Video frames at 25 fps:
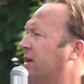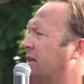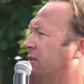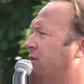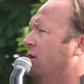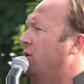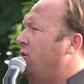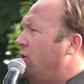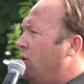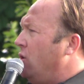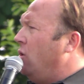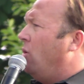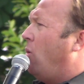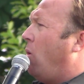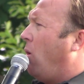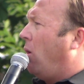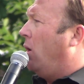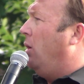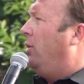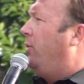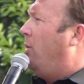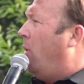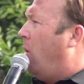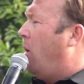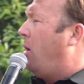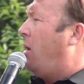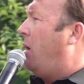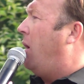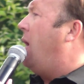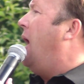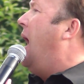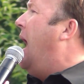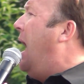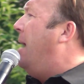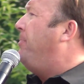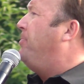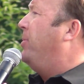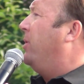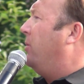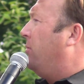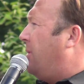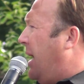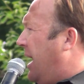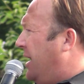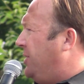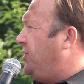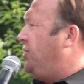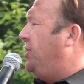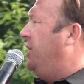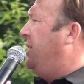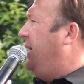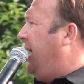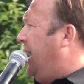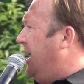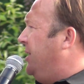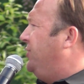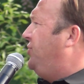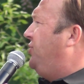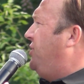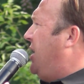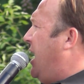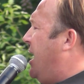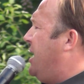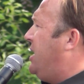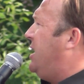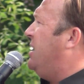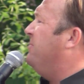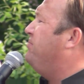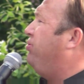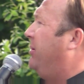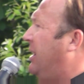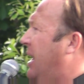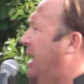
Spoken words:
that the New World Order operation is taking